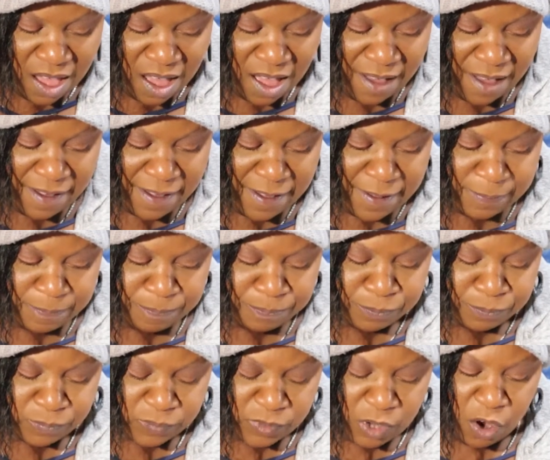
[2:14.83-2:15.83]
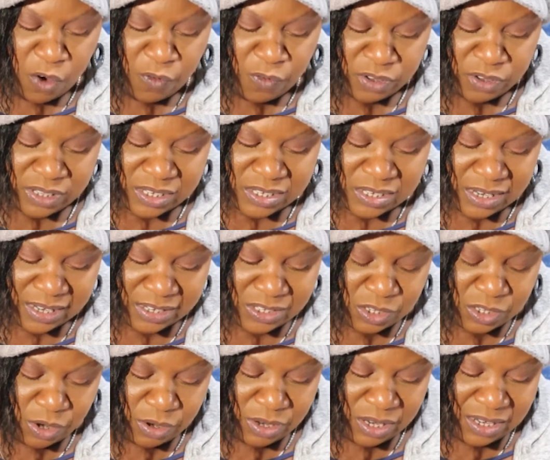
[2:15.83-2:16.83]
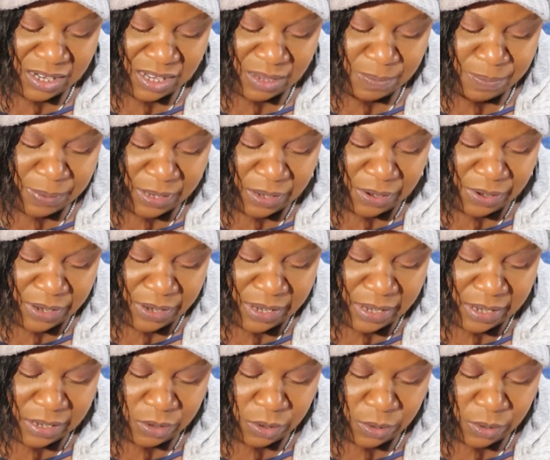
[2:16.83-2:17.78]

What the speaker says: over this next 30-day period.